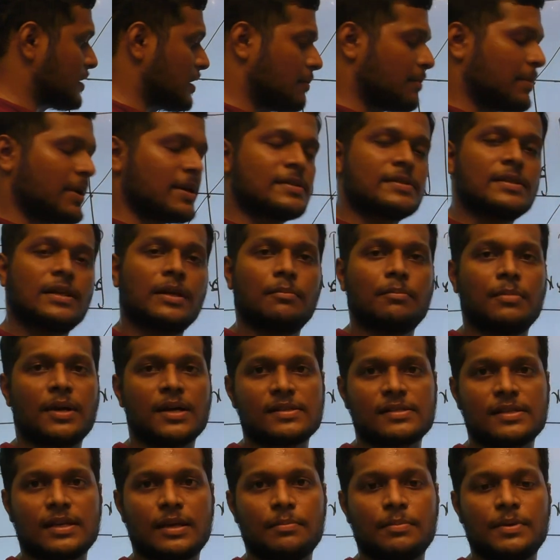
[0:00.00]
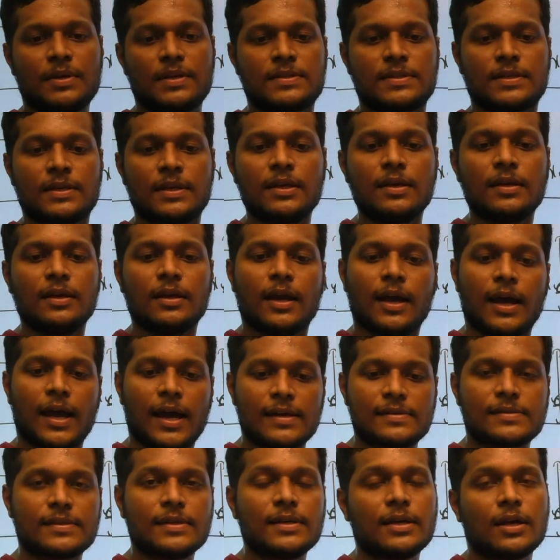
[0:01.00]
by sigma CBC
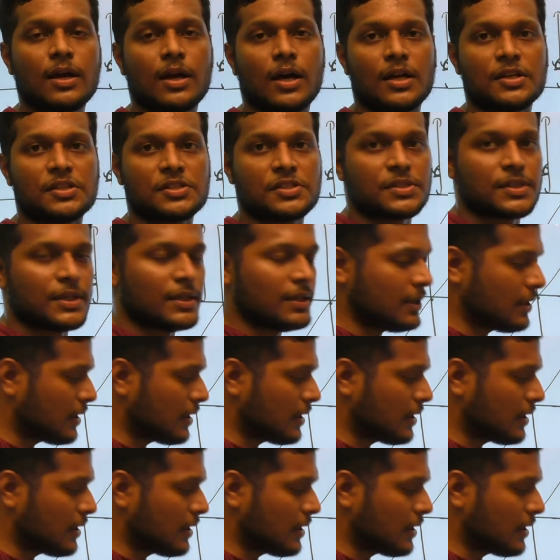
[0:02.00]
as a constant